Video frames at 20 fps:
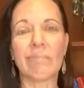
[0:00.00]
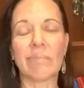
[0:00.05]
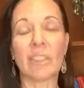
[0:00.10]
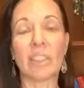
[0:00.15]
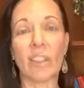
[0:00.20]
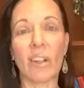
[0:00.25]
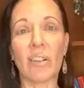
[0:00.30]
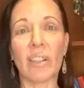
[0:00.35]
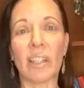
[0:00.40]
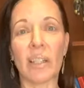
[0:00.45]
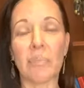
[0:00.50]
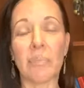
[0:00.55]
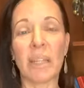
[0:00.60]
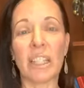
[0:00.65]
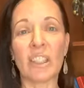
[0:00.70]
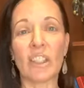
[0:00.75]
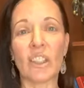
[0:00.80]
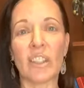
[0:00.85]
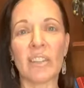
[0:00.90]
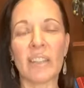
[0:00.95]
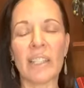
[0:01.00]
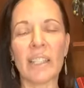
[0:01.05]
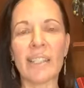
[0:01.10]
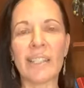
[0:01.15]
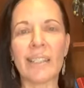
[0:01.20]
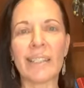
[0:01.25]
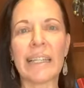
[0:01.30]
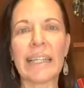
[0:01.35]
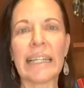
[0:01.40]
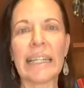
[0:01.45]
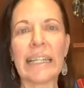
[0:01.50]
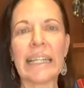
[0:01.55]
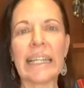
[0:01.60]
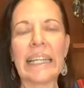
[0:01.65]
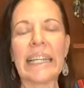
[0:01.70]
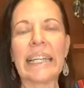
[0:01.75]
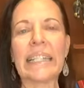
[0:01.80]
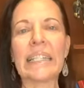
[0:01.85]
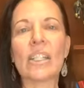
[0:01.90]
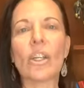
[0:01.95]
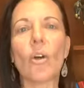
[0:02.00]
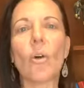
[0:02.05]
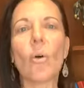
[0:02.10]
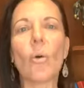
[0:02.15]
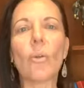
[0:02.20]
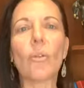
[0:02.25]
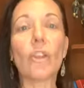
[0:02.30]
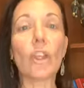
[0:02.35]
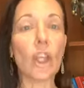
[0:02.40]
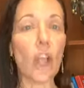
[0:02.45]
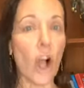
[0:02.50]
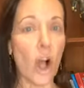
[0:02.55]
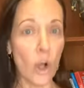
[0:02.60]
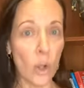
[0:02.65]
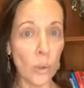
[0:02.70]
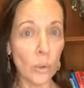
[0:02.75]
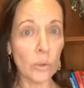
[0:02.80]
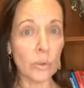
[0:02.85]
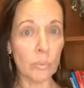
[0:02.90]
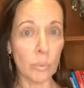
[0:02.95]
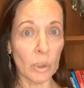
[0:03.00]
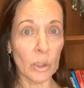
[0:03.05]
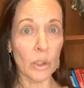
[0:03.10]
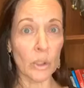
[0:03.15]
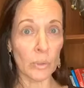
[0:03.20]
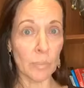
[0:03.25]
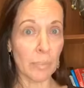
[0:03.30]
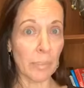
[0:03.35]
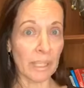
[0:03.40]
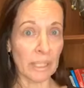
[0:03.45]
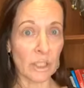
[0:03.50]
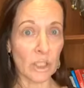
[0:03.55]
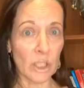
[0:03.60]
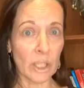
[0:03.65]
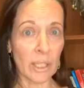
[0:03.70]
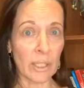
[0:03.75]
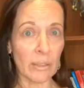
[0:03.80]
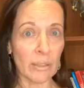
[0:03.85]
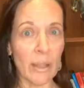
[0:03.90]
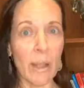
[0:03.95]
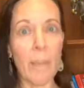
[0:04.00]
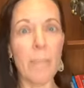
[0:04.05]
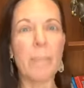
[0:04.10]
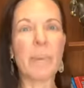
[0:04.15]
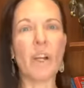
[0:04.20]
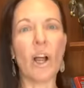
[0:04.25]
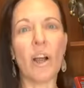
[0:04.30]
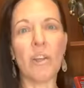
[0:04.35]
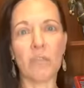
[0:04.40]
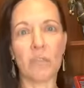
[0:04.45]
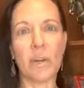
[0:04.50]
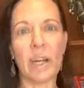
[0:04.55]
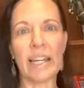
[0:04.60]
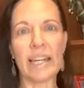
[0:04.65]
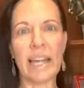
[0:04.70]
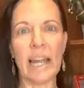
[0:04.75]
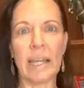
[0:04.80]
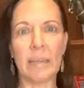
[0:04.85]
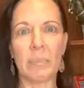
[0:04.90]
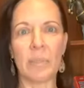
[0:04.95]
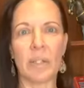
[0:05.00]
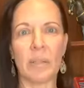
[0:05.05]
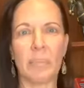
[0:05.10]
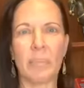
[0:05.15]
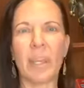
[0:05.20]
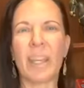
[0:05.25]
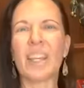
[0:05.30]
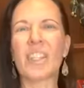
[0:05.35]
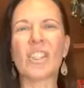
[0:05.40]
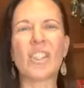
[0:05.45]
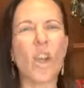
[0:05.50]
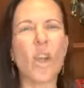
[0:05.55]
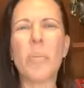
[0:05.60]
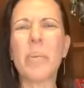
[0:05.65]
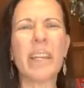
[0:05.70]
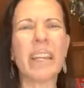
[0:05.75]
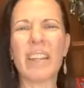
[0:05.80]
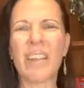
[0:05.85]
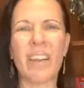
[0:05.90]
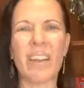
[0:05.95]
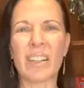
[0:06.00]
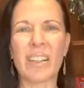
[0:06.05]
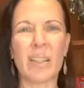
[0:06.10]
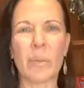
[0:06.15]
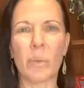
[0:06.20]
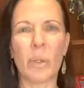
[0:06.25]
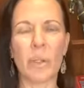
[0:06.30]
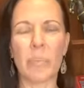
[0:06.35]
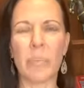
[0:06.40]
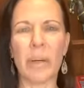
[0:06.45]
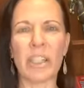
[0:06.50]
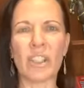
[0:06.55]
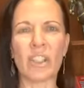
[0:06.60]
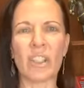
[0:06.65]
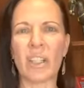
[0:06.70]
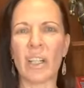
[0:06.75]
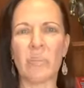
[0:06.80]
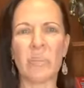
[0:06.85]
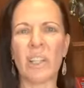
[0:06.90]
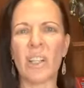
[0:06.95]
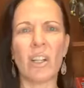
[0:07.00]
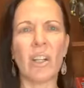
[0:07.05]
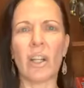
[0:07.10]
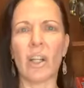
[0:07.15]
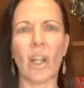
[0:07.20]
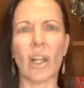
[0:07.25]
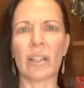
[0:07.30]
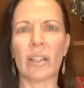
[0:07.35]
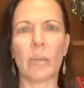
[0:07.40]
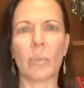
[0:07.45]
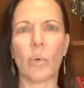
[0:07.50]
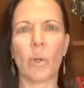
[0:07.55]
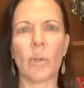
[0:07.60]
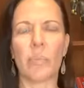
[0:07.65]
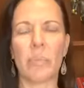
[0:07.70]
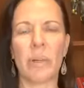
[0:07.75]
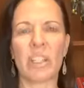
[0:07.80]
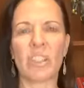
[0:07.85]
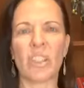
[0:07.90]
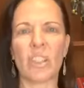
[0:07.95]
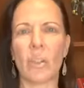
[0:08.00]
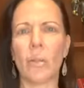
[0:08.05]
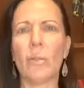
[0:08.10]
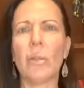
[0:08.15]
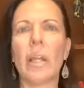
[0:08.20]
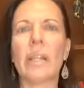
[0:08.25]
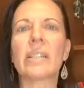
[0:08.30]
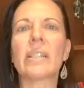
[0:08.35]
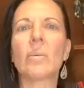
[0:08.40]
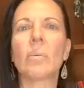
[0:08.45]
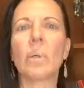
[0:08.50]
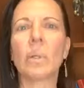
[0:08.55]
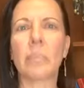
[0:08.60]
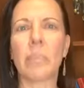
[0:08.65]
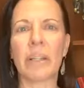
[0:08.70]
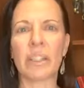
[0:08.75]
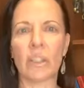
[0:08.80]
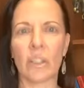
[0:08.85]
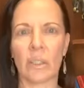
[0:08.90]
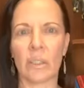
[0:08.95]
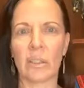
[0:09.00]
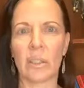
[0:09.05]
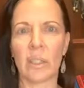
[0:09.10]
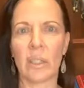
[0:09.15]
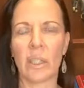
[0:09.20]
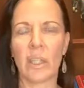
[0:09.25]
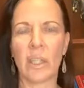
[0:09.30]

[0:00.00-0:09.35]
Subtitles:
sorry to mention this, it's called the old word budget, but I've renamed it because nobody likes the word budget. I mean, I don't like the word budget. Who likes the word budget?